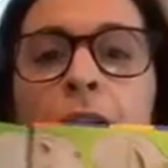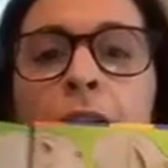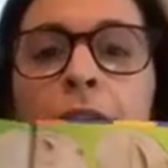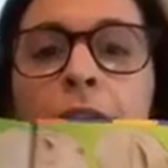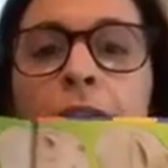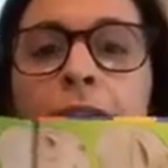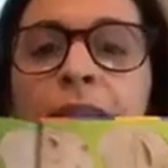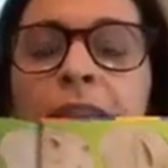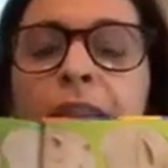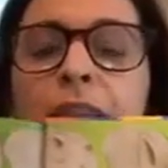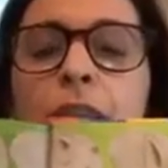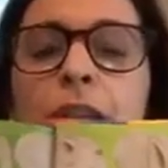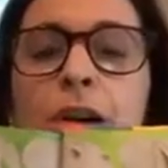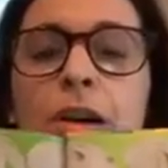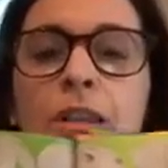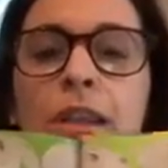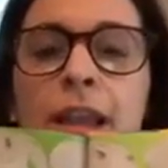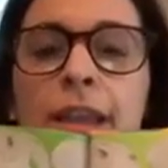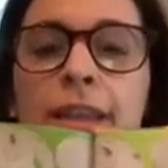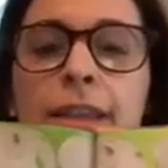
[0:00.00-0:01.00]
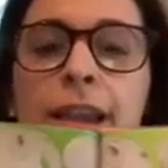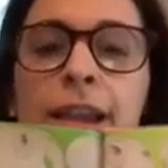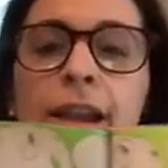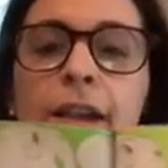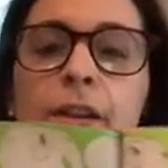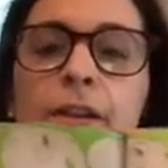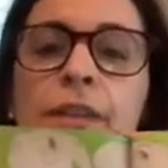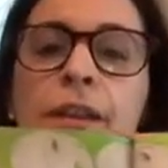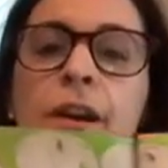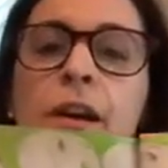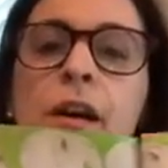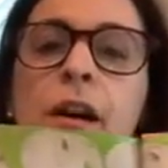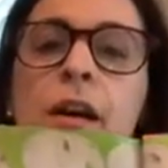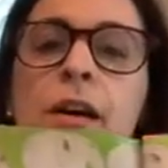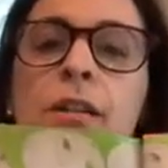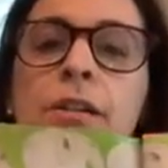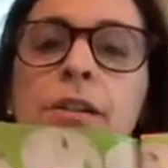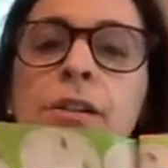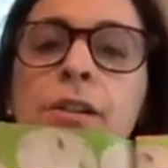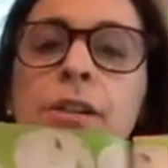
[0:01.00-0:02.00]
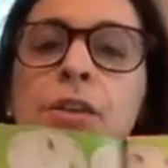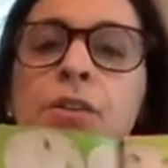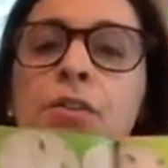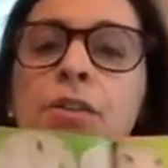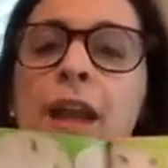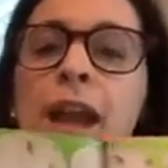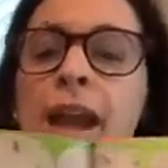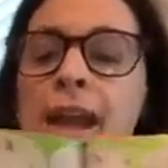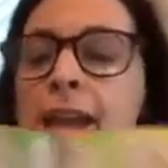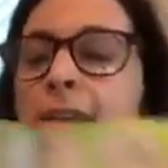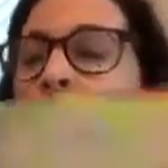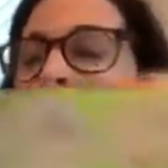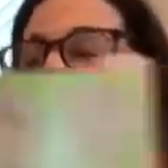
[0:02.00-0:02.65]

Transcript: They look like they are the color gray.